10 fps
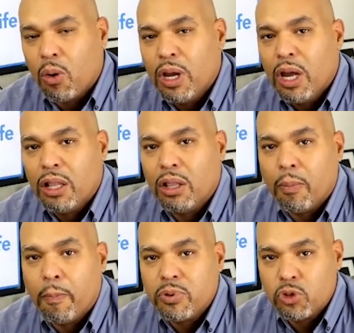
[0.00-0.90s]
the
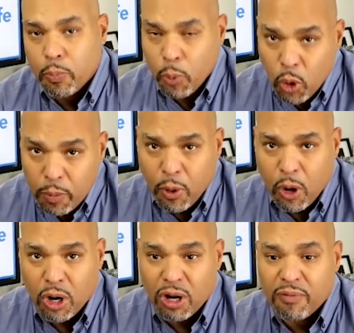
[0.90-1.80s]
support
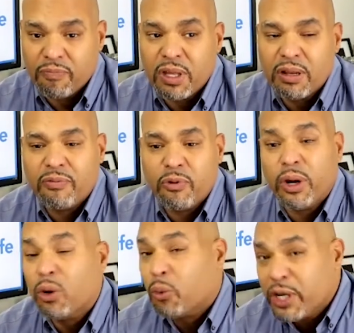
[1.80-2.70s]
part of delivering
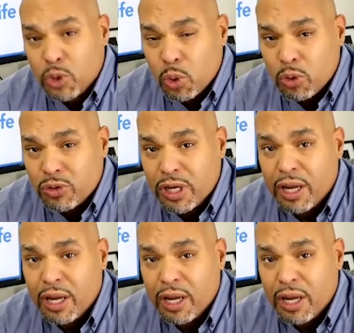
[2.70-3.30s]
great tools,